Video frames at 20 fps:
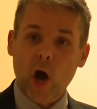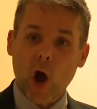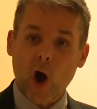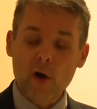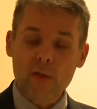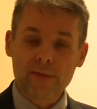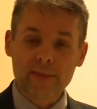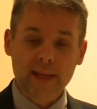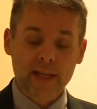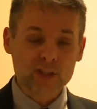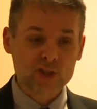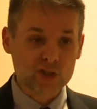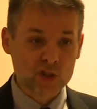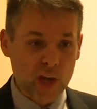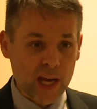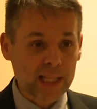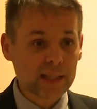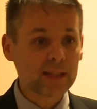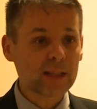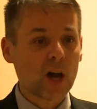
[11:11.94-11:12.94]
on the
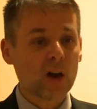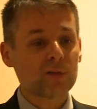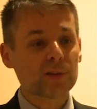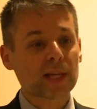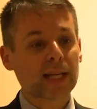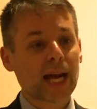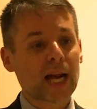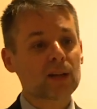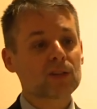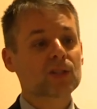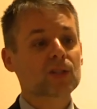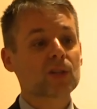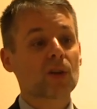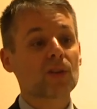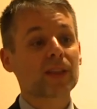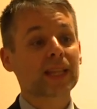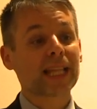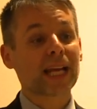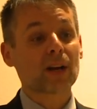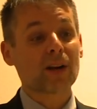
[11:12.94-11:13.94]
agenda of the council,
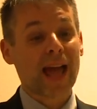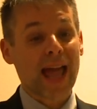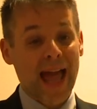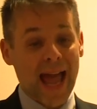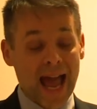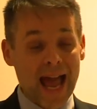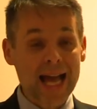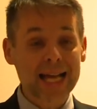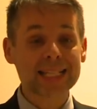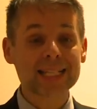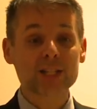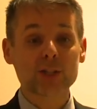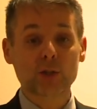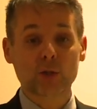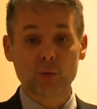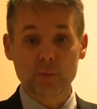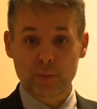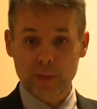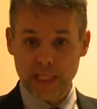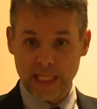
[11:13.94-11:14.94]
there has
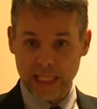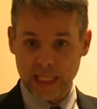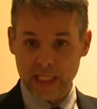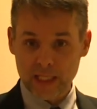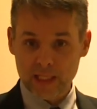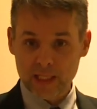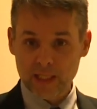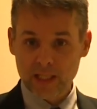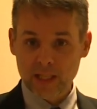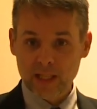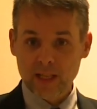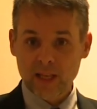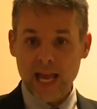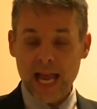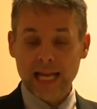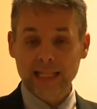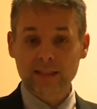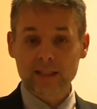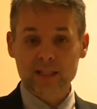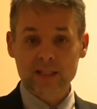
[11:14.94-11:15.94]
to be
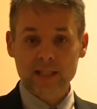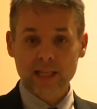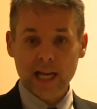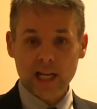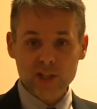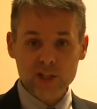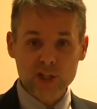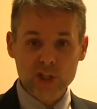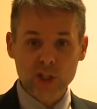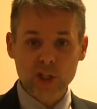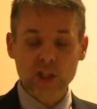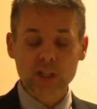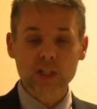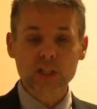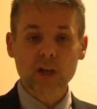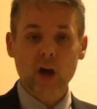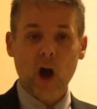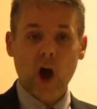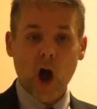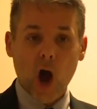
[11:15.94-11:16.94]
a
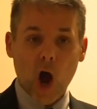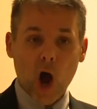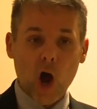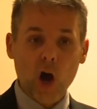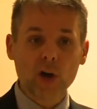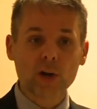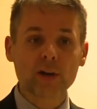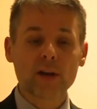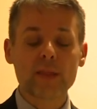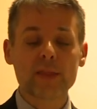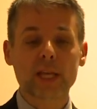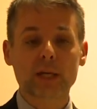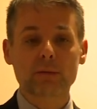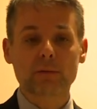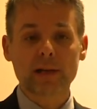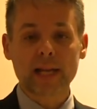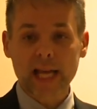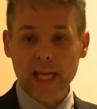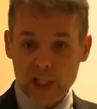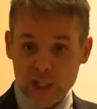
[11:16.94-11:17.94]
discussion on the
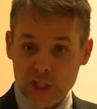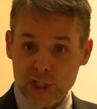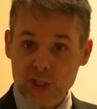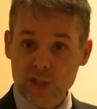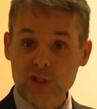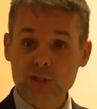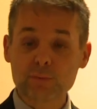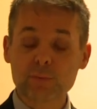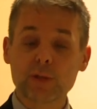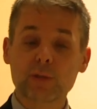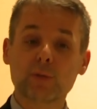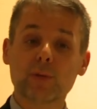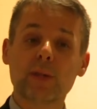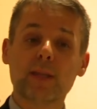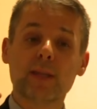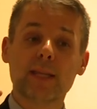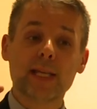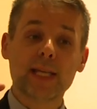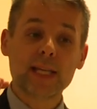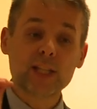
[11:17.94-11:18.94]
relations
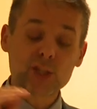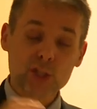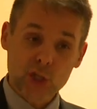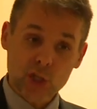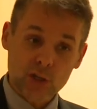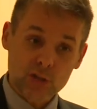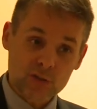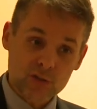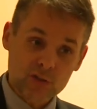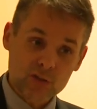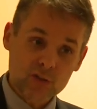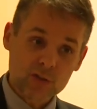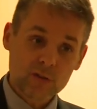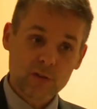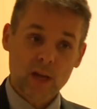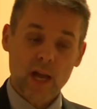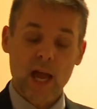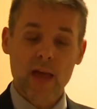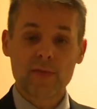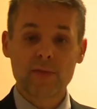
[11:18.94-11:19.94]
between the church
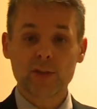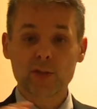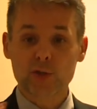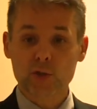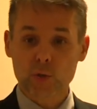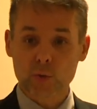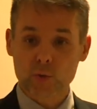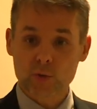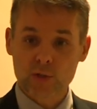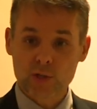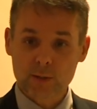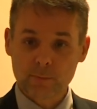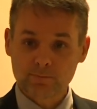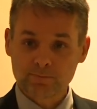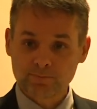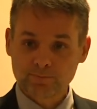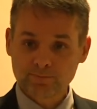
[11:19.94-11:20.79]
and the Jews.